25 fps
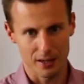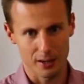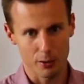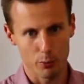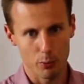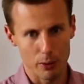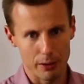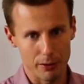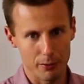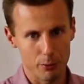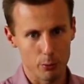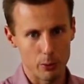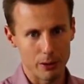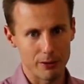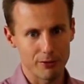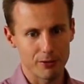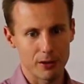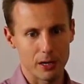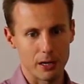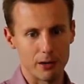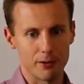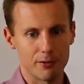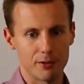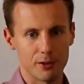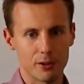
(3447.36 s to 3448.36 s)
Like we've
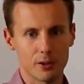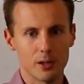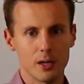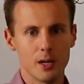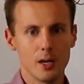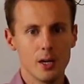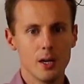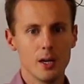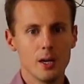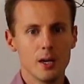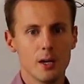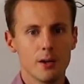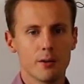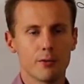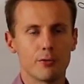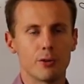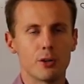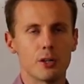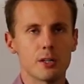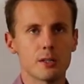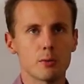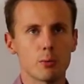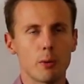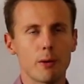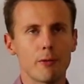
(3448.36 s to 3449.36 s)
covered,
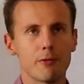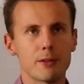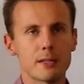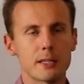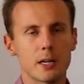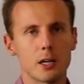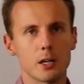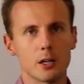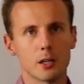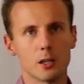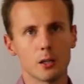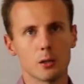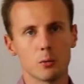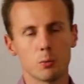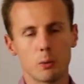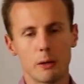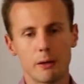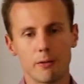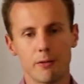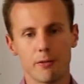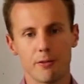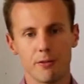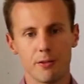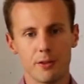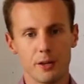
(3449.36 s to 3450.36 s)
first we've started
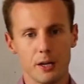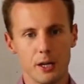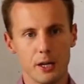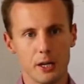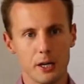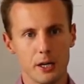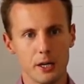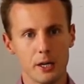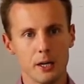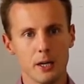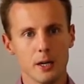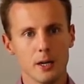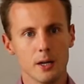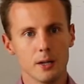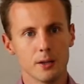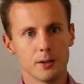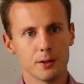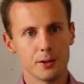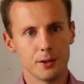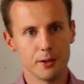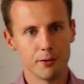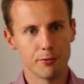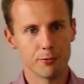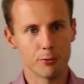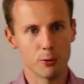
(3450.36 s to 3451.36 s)
with the
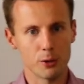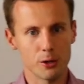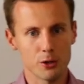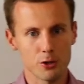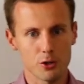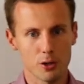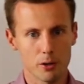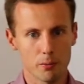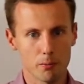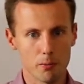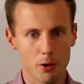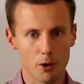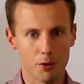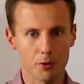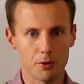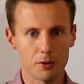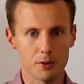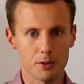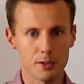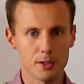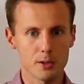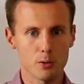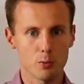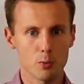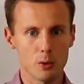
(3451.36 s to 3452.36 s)
differential
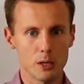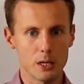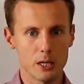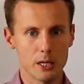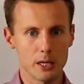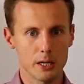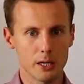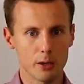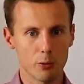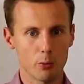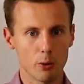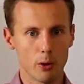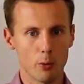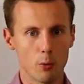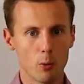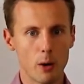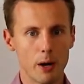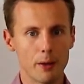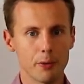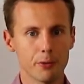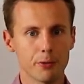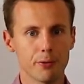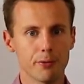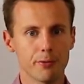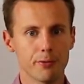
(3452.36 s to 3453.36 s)
models. We
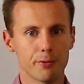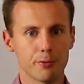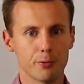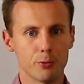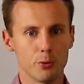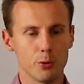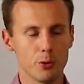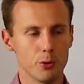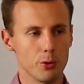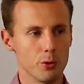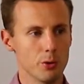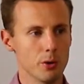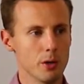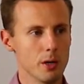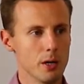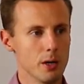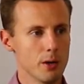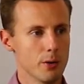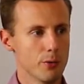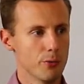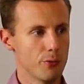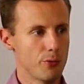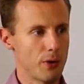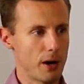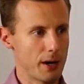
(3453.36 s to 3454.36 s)
went through
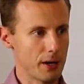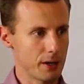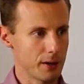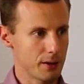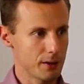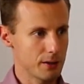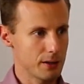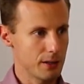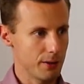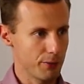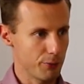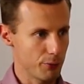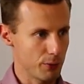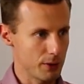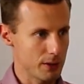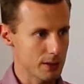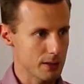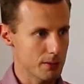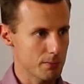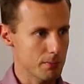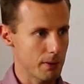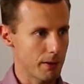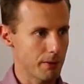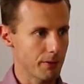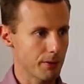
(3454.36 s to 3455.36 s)
find
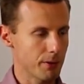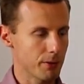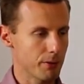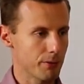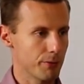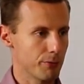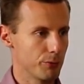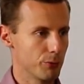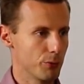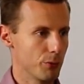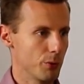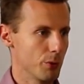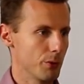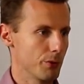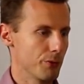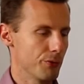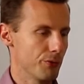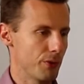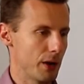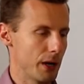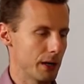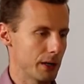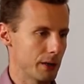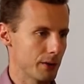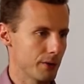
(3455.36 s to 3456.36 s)
difference method, through
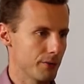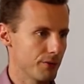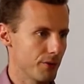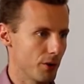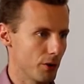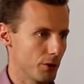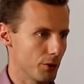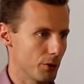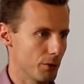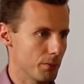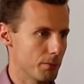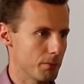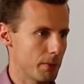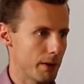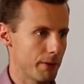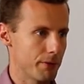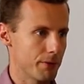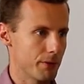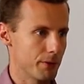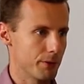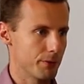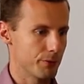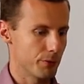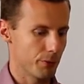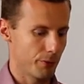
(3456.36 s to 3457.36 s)
find volume
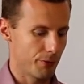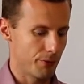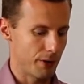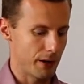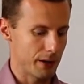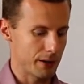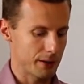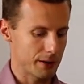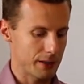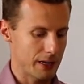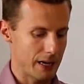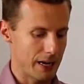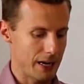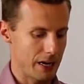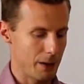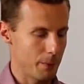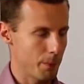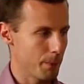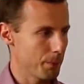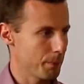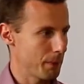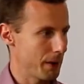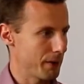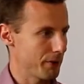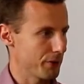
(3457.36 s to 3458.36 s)
method, through find
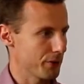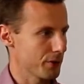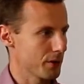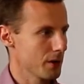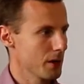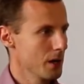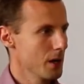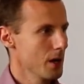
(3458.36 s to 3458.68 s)
element method.